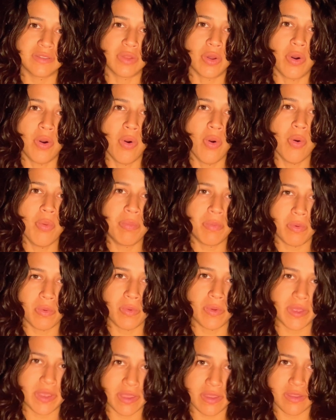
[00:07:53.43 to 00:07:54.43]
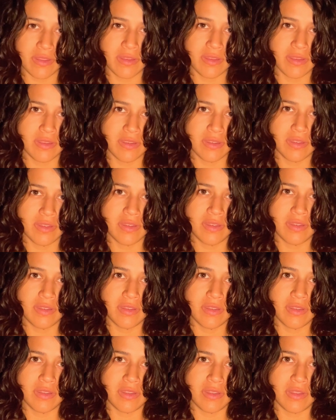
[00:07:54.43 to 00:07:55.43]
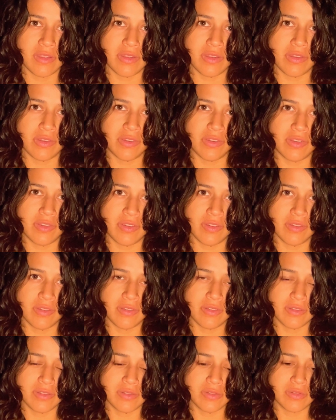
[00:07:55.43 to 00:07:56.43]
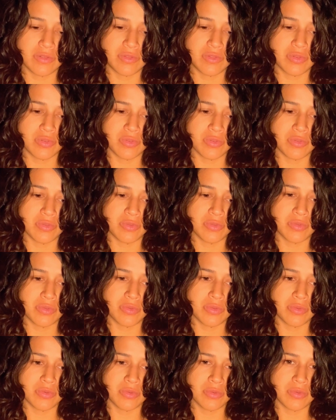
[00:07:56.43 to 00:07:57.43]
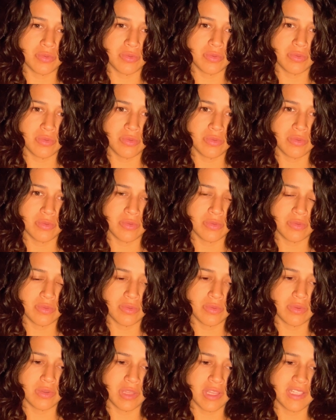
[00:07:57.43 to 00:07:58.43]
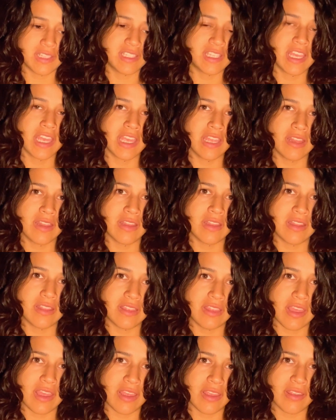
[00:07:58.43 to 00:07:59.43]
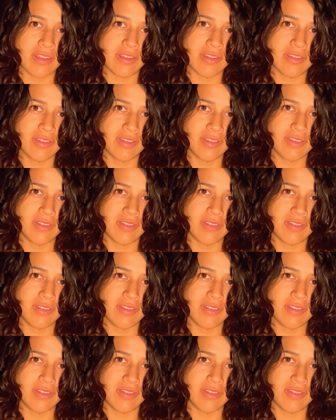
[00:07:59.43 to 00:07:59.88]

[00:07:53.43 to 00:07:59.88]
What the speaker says: the whole point is to attain the things